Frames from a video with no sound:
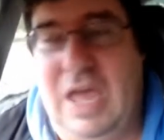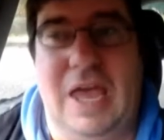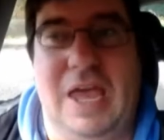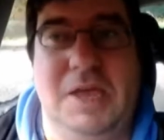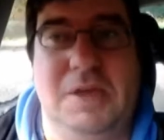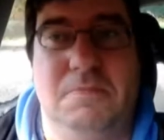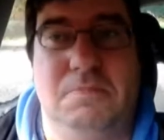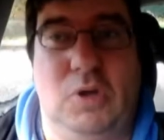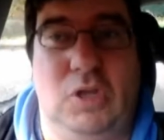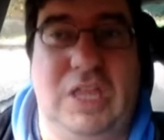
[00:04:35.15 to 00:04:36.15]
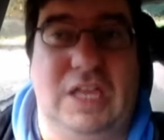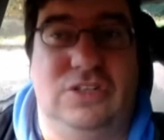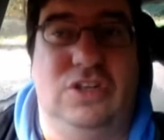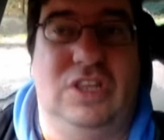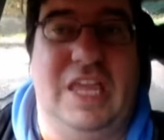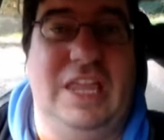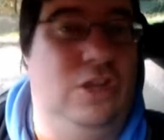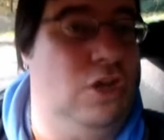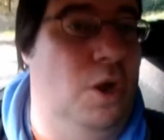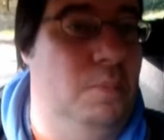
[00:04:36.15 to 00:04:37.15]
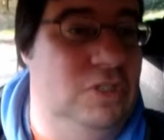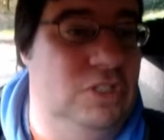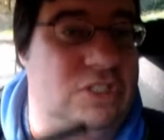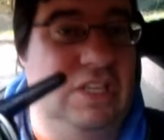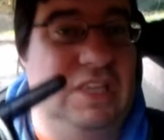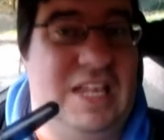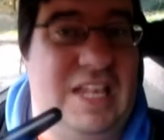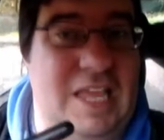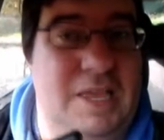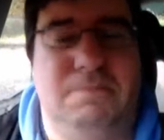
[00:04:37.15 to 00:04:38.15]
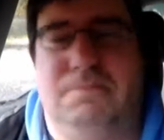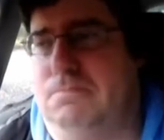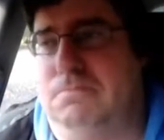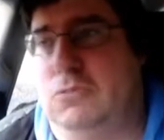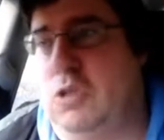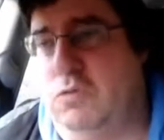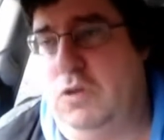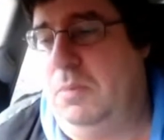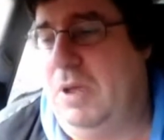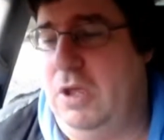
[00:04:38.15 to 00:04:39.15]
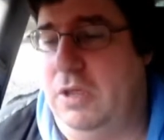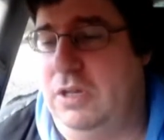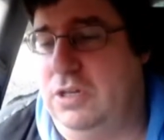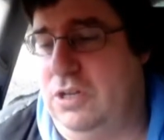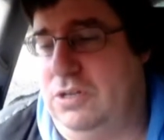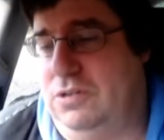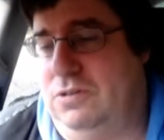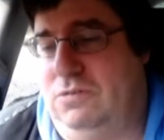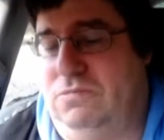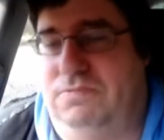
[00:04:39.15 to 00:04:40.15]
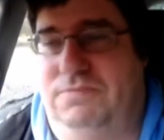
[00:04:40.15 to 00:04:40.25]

But yeah, so the 8 kilometers that they claim, don't worry about it. It's